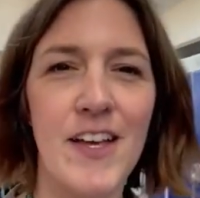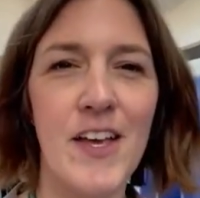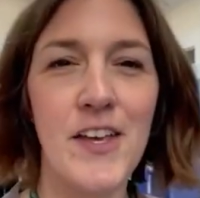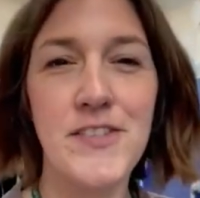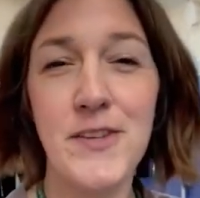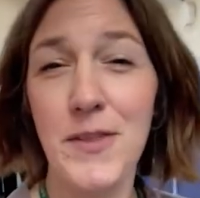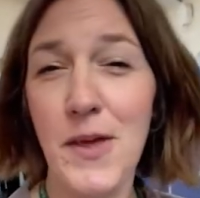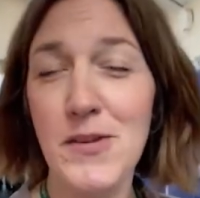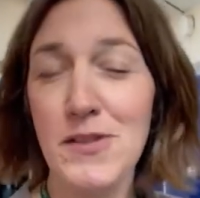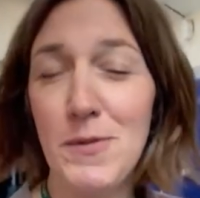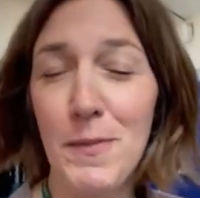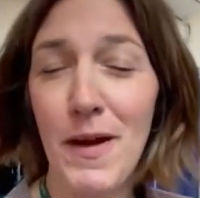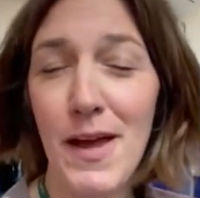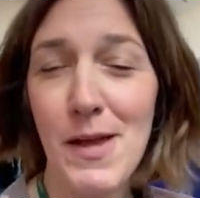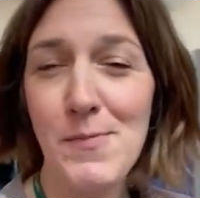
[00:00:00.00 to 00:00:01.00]
So those are
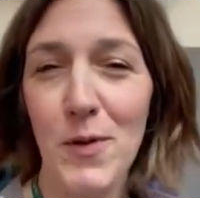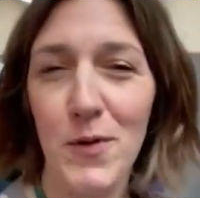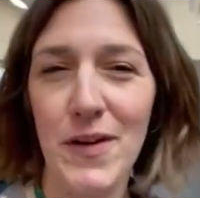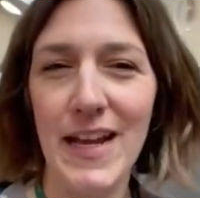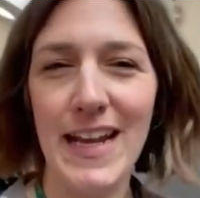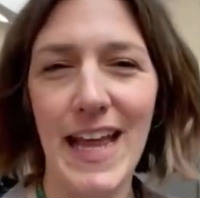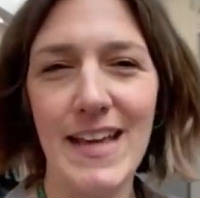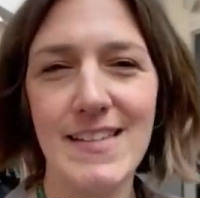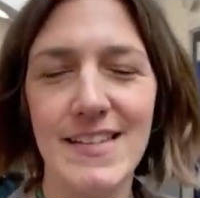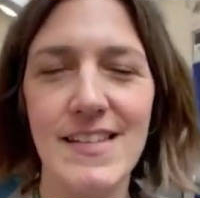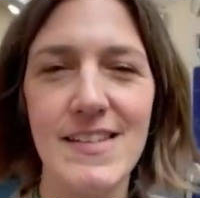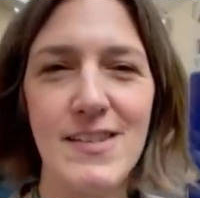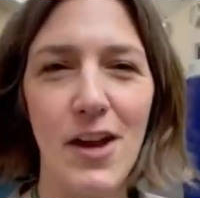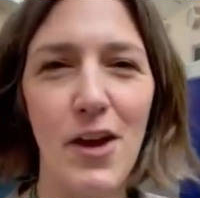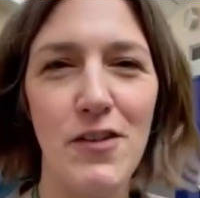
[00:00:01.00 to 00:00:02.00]
my morning
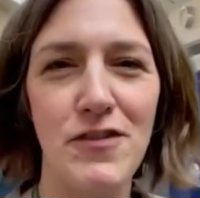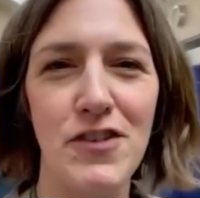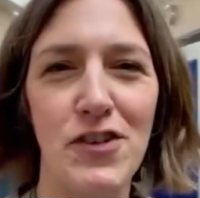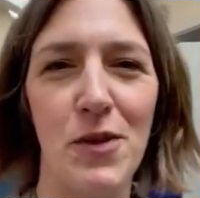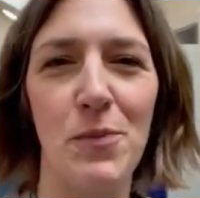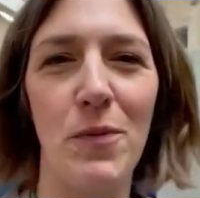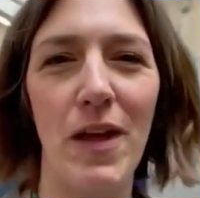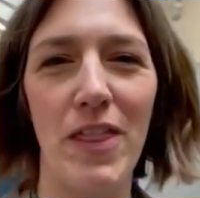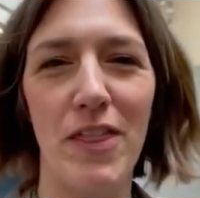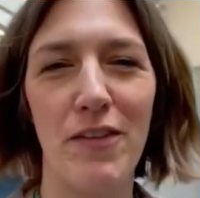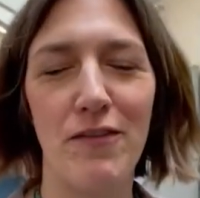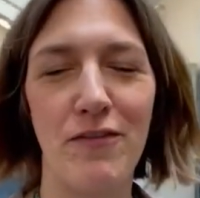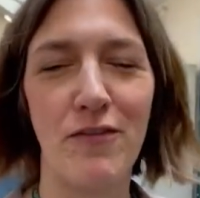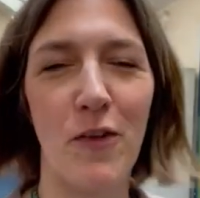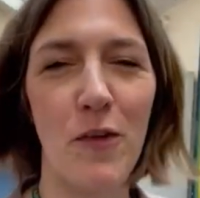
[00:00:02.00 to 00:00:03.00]
lessons over and done with
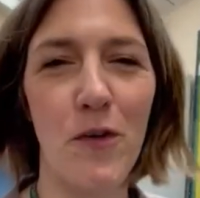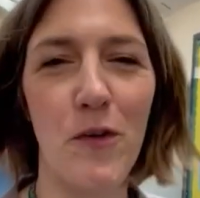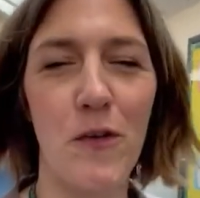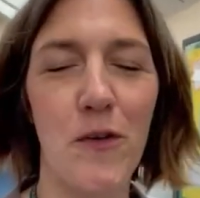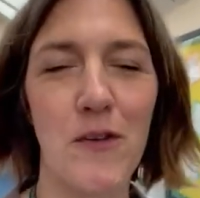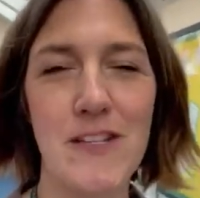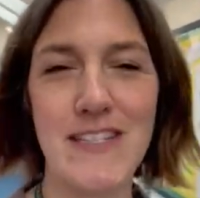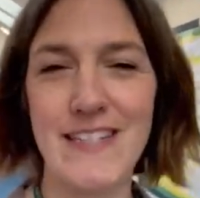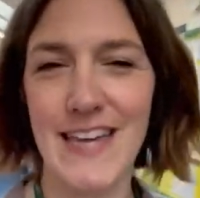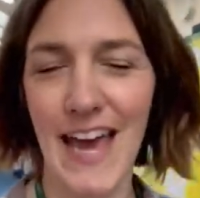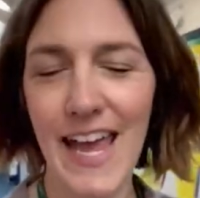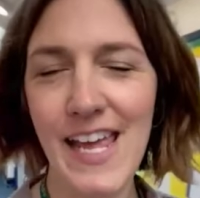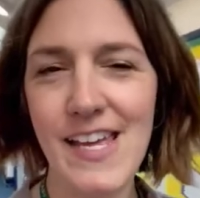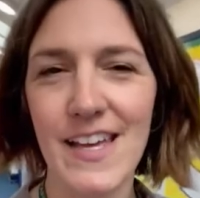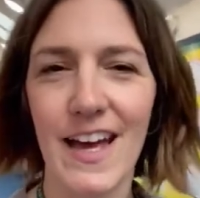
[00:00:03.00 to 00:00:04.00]
for
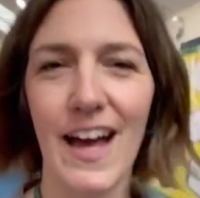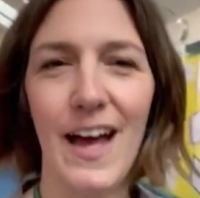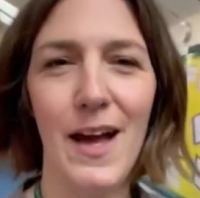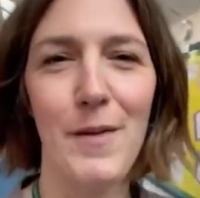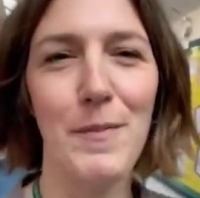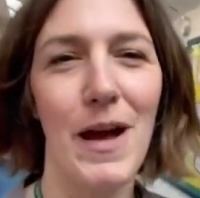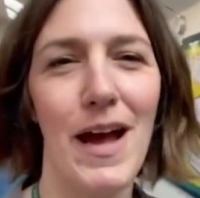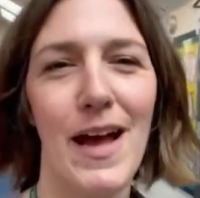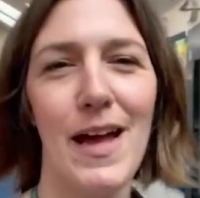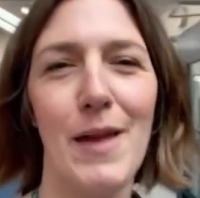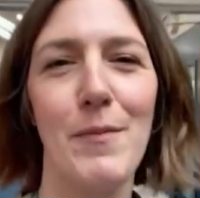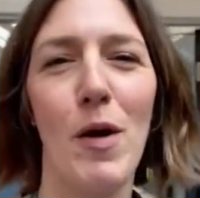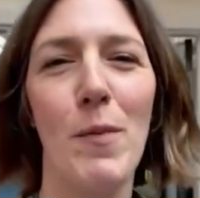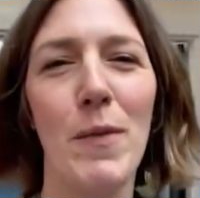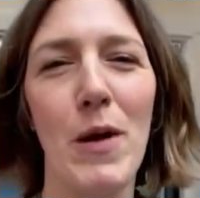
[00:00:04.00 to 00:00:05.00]
today.
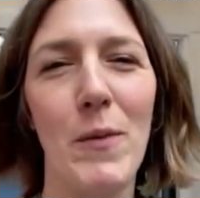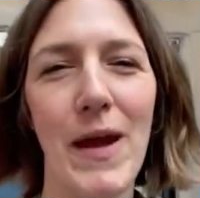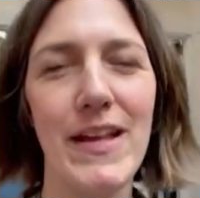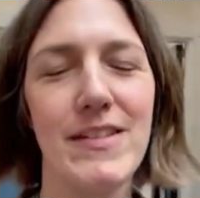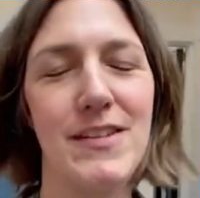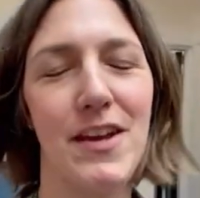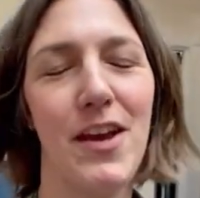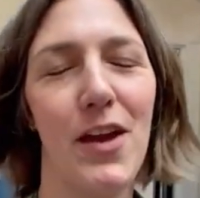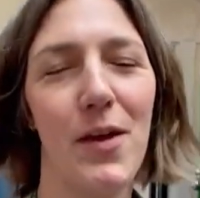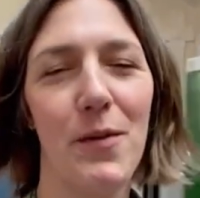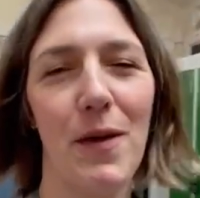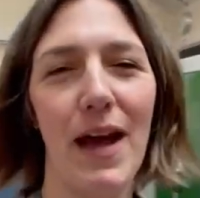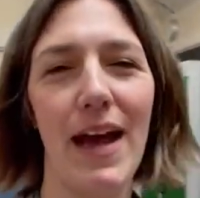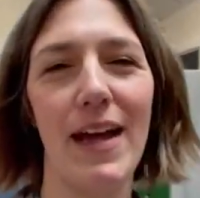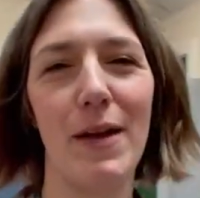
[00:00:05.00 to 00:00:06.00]
I'm on my way to
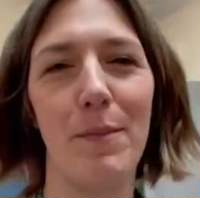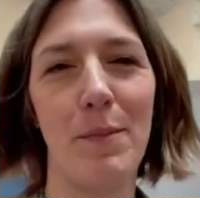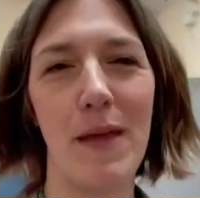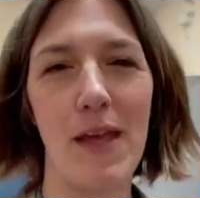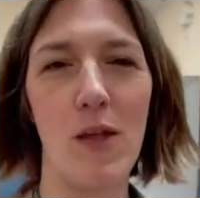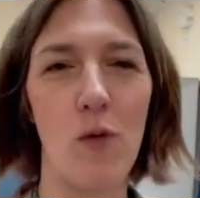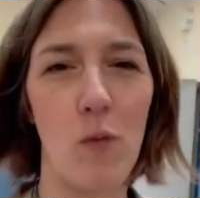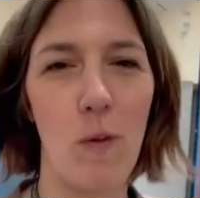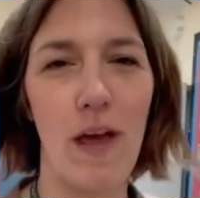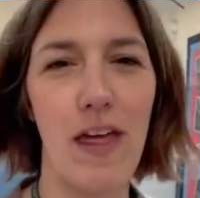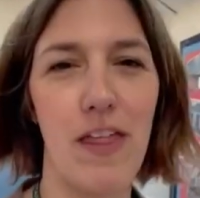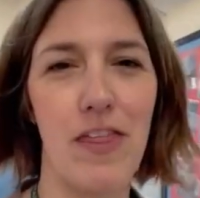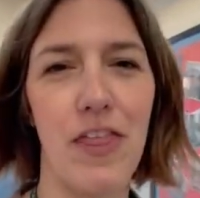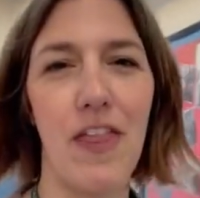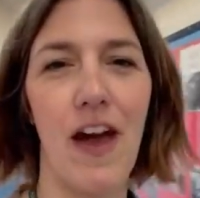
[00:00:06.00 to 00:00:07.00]
go and meet
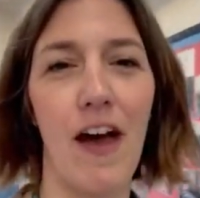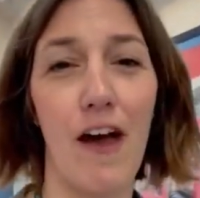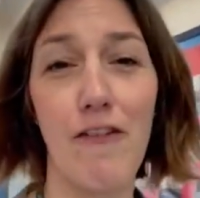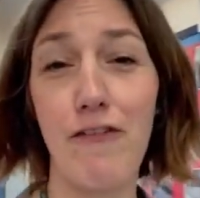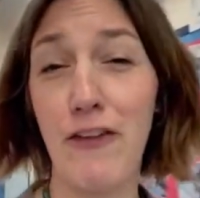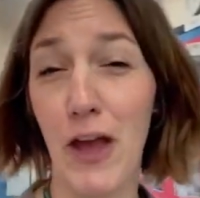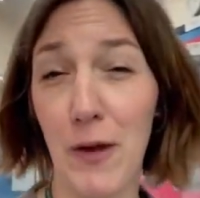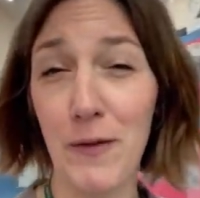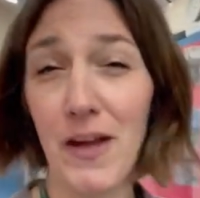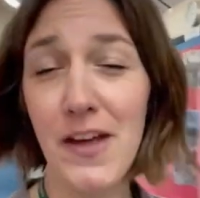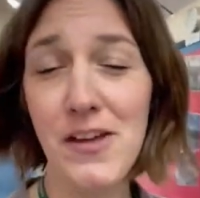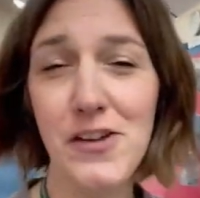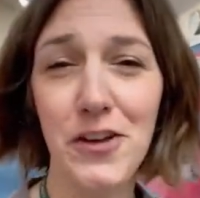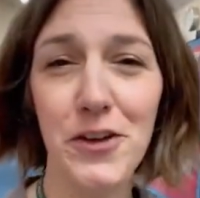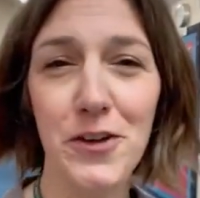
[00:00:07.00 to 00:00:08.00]
with
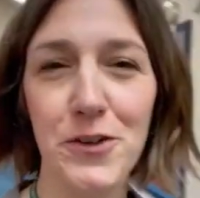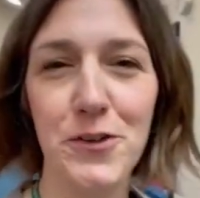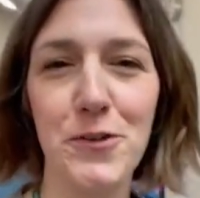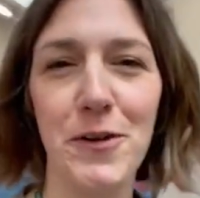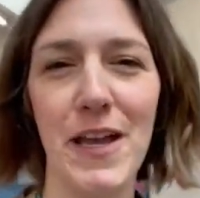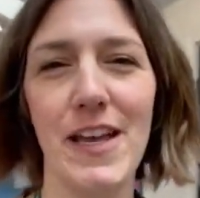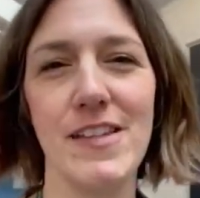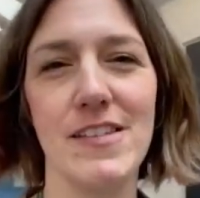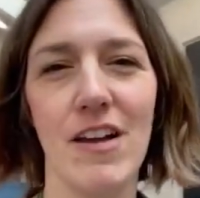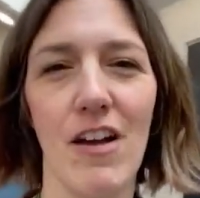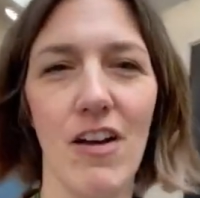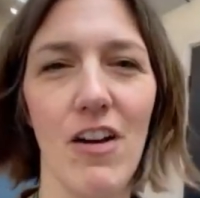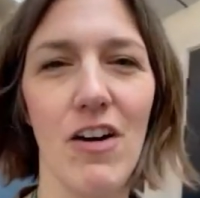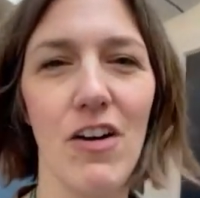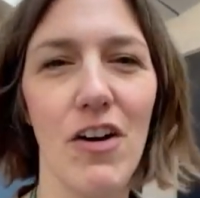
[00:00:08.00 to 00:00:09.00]
Fiona, who is
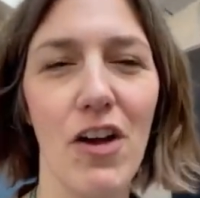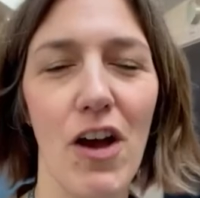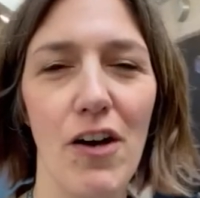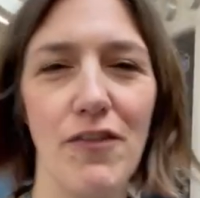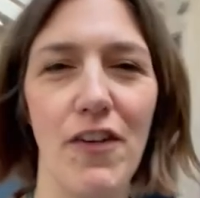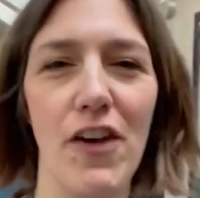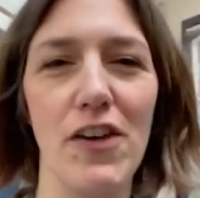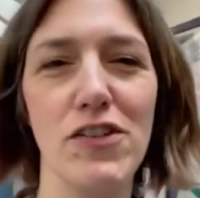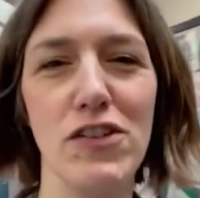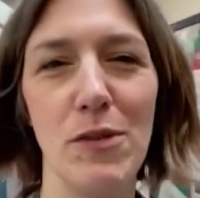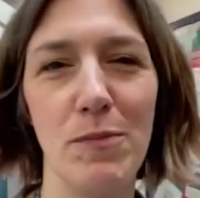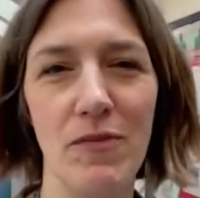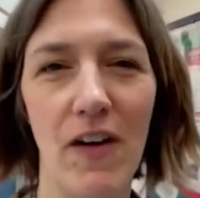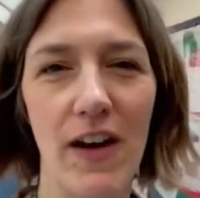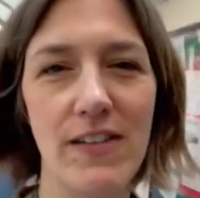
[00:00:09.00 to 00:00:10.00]
our cover
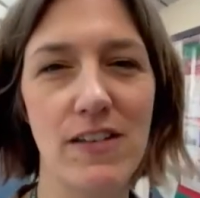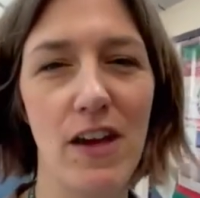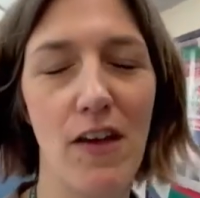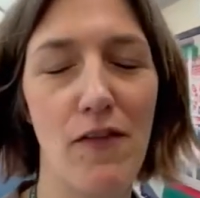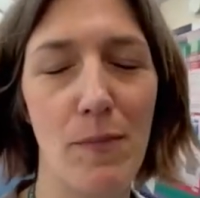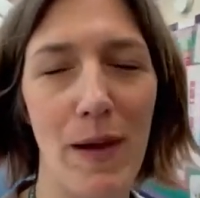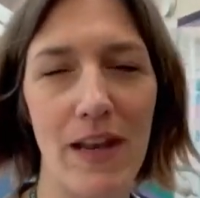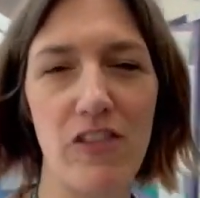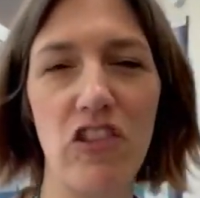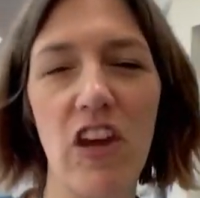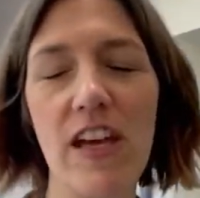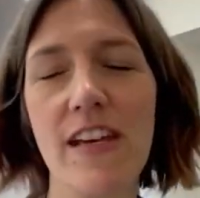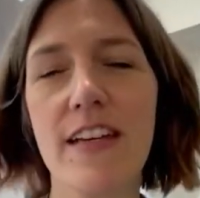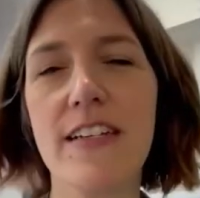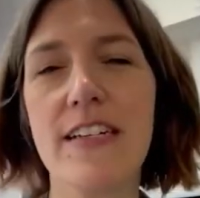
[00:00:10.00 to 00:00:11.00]
supervisor, cover manager,